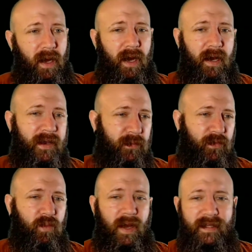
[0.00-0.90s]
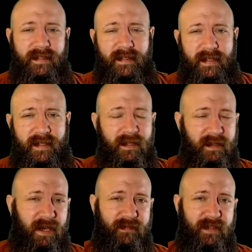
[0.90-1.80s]
The right says that the
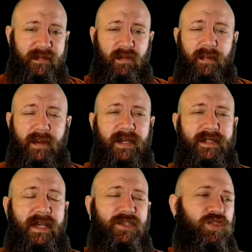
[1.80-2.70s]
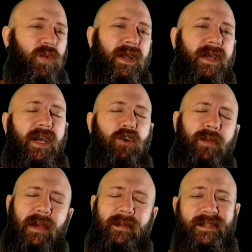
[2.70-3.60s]
left is evil because they just want to kill
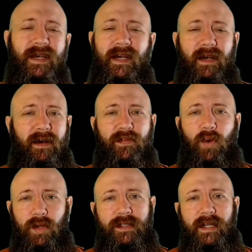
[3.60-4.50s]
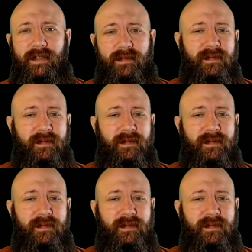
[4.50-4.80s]
babies. Of course, that's